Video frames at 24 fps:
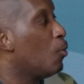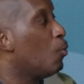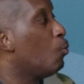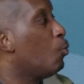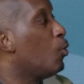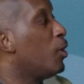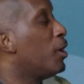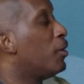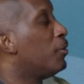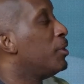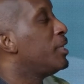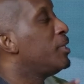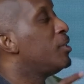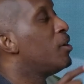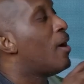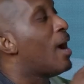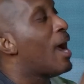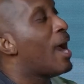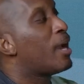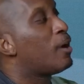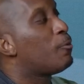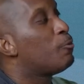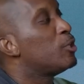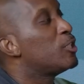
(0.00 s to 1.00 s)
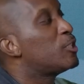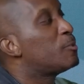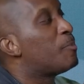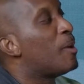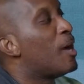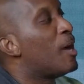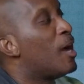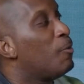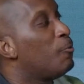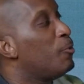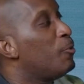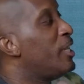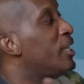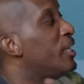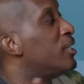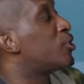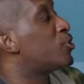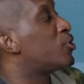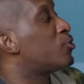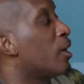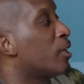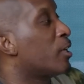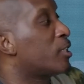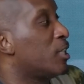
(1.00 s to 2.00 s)
would only know how to respond with
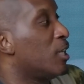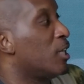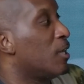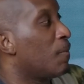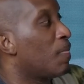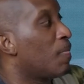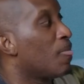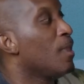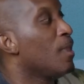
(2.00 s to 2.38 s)
instruction.